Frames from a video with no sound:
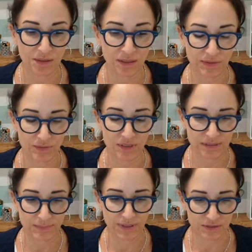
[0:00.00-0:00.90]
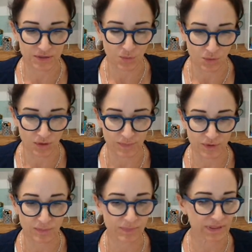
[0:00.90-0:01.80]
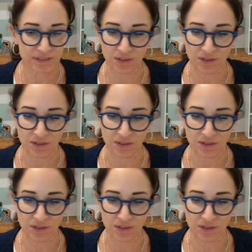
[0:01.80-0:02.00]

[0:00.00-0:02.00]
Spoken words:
and there is a button to order the book, but it's